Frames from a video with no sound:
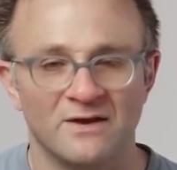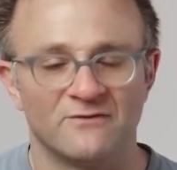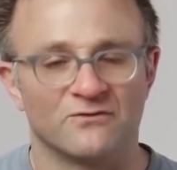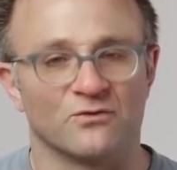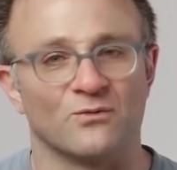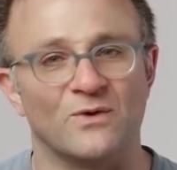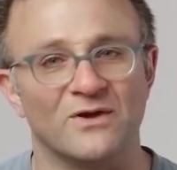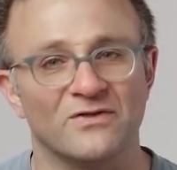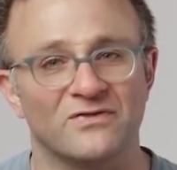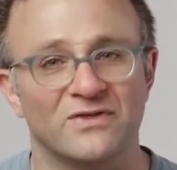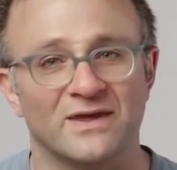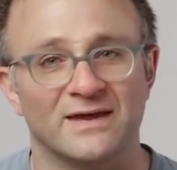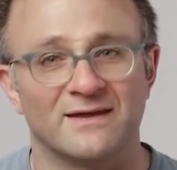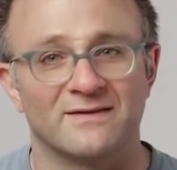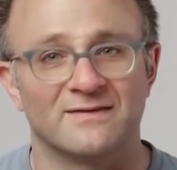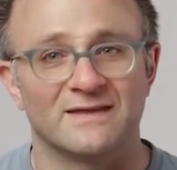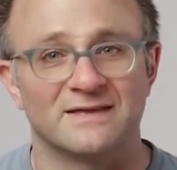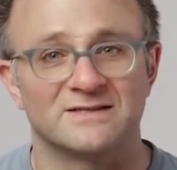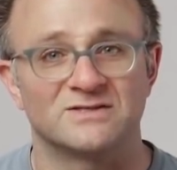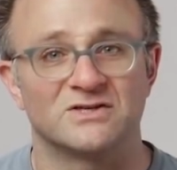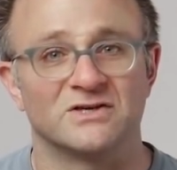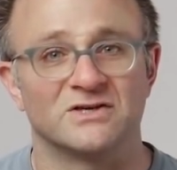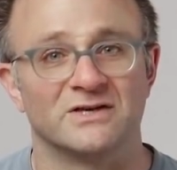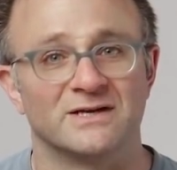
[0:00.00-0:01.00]
For one thing,
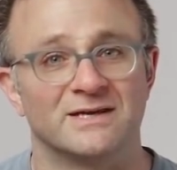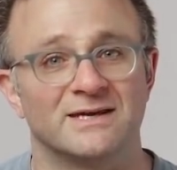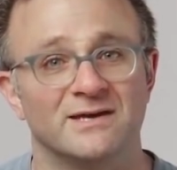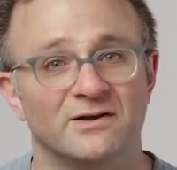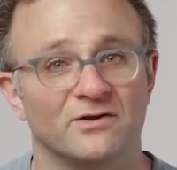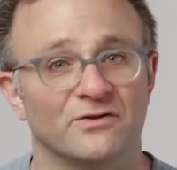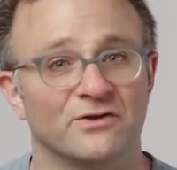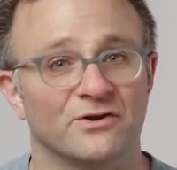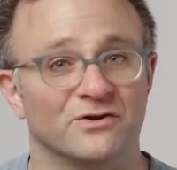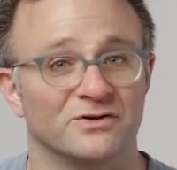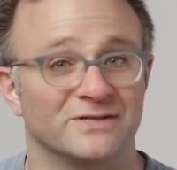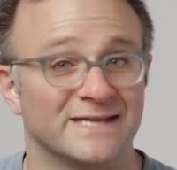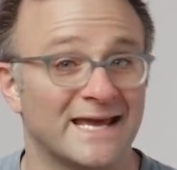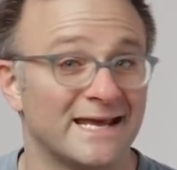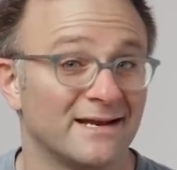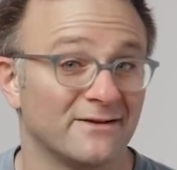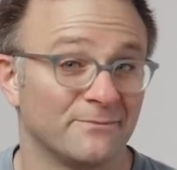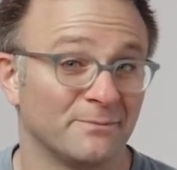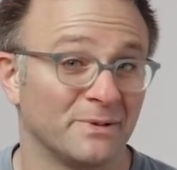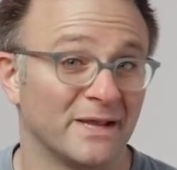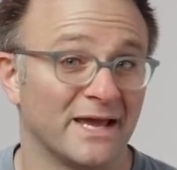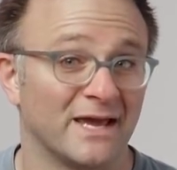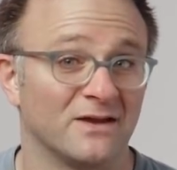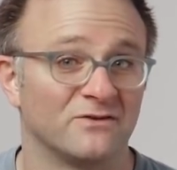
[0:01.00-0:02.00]
that's going to kill their data
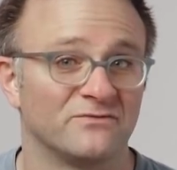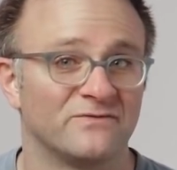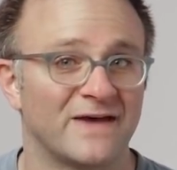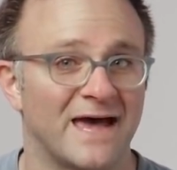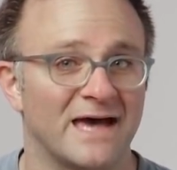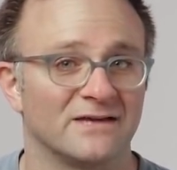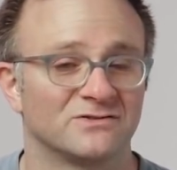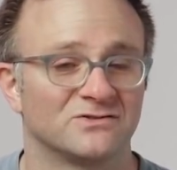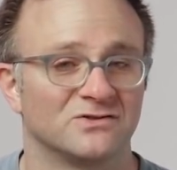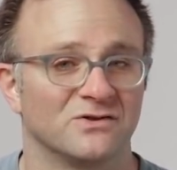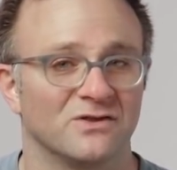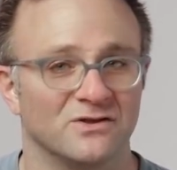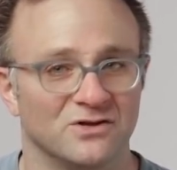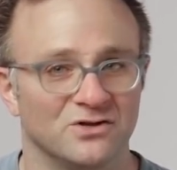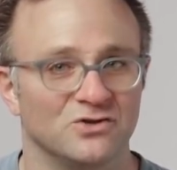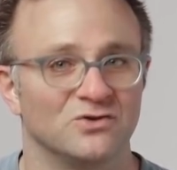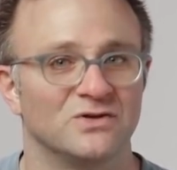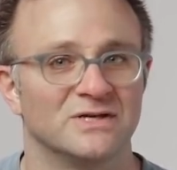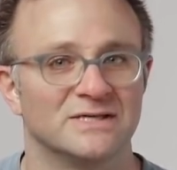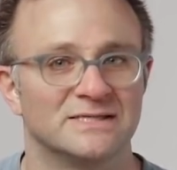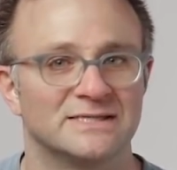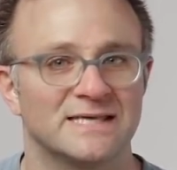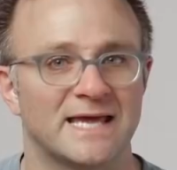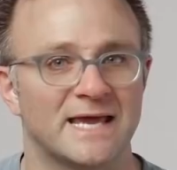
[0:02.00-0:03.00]
plan faster than you
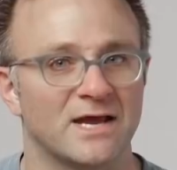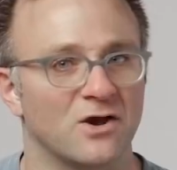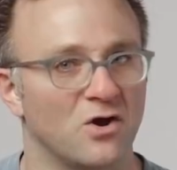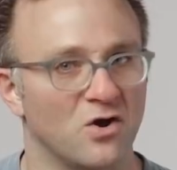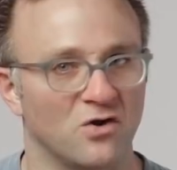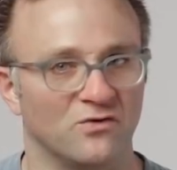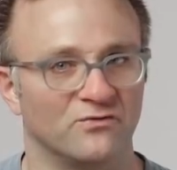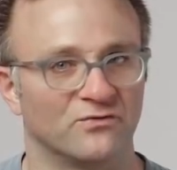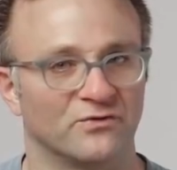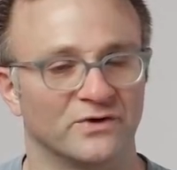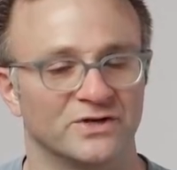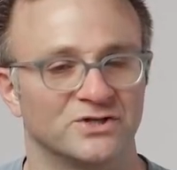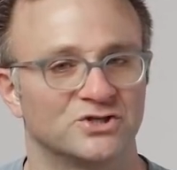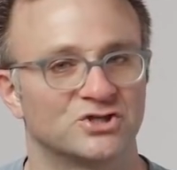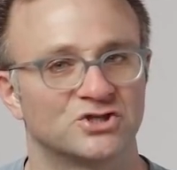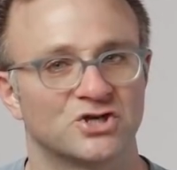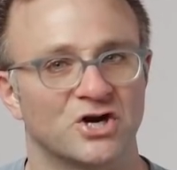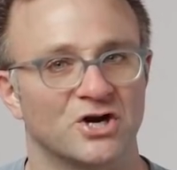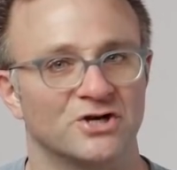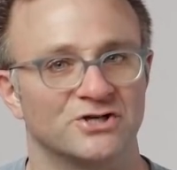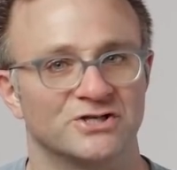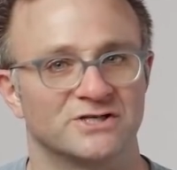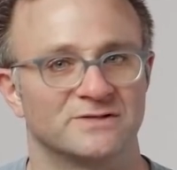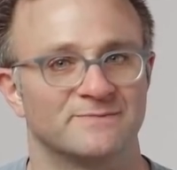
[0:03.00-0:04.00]
can say overage
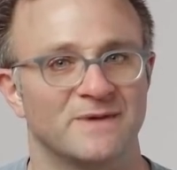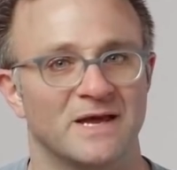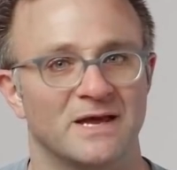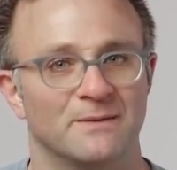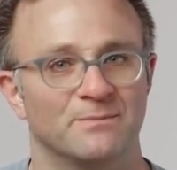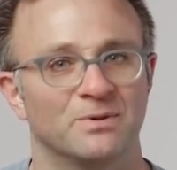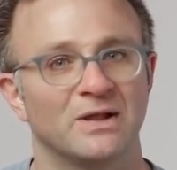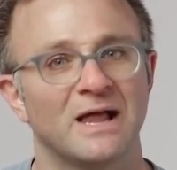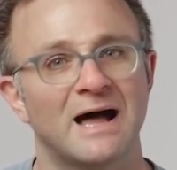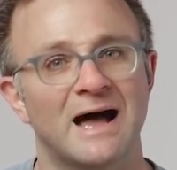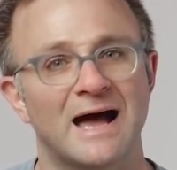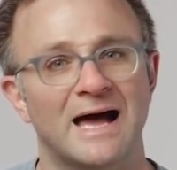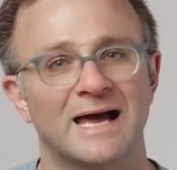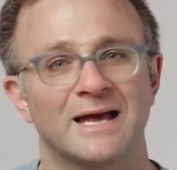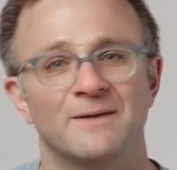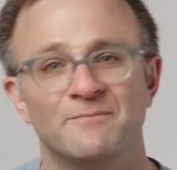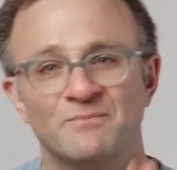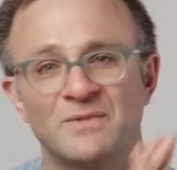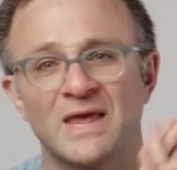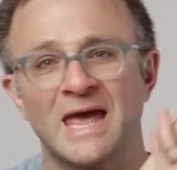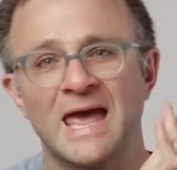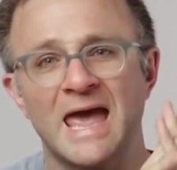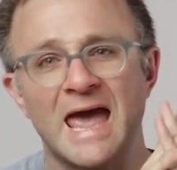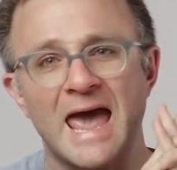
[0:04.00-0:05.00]
charges may apply,
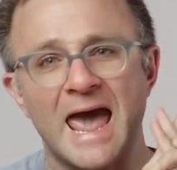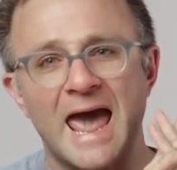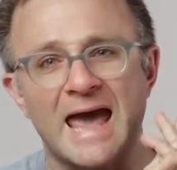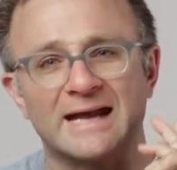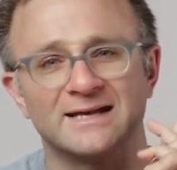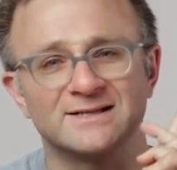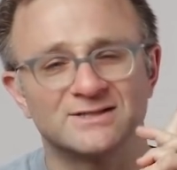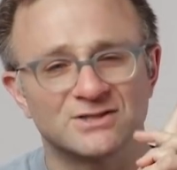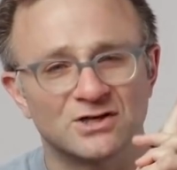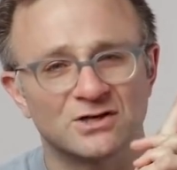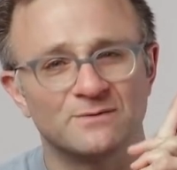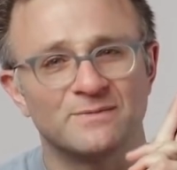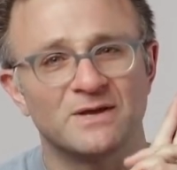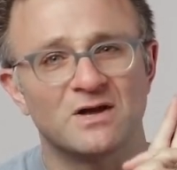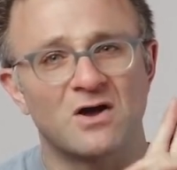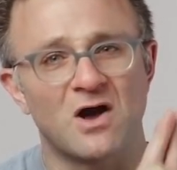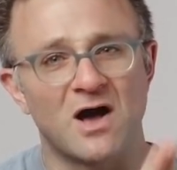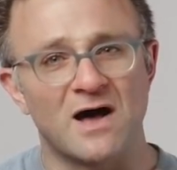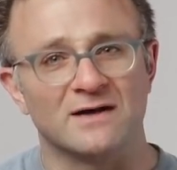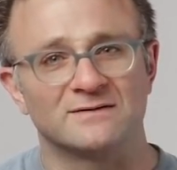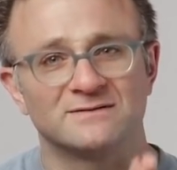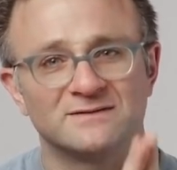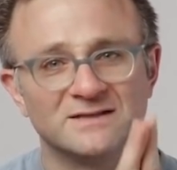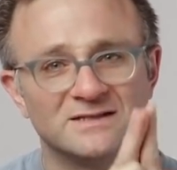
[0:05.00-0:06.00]
and it's going to be
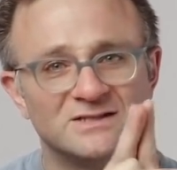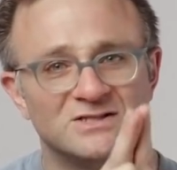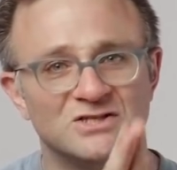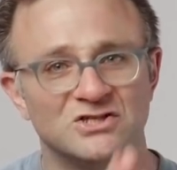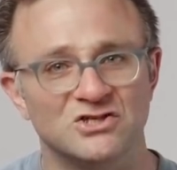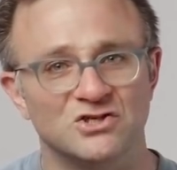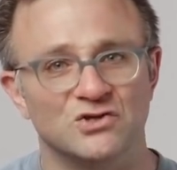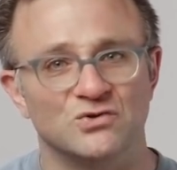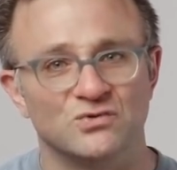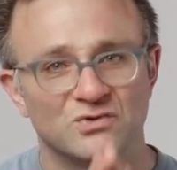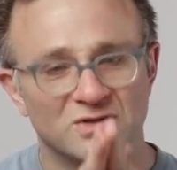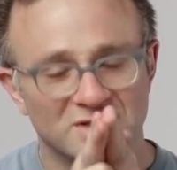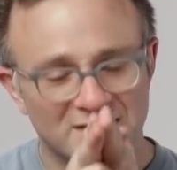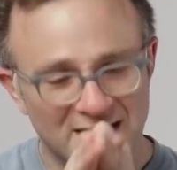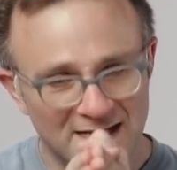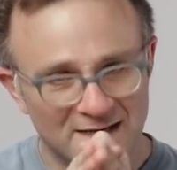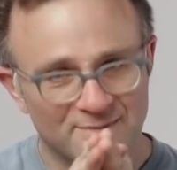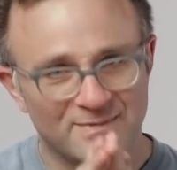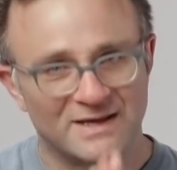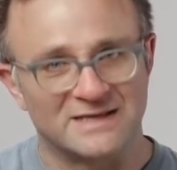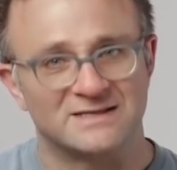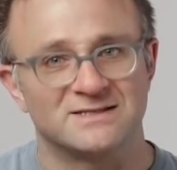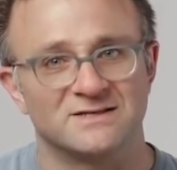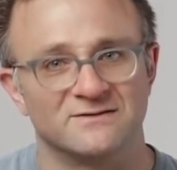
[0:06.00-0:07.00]
costly to you, the
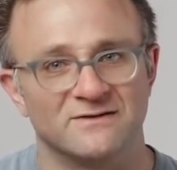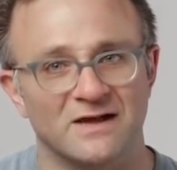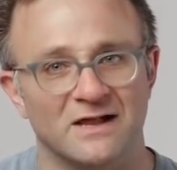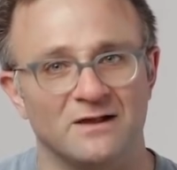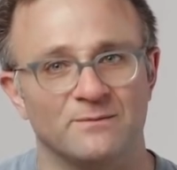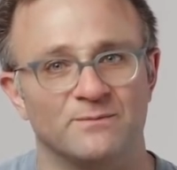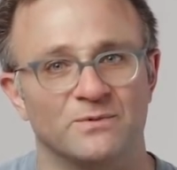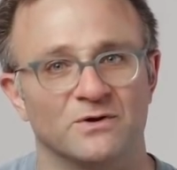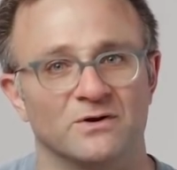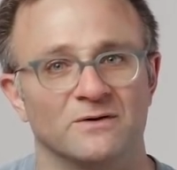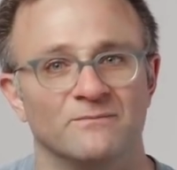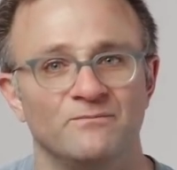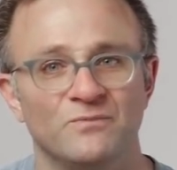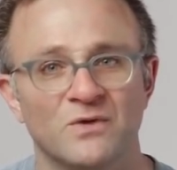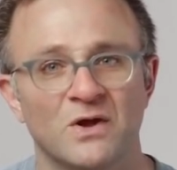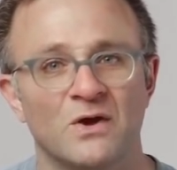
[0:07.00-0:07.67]
database developer.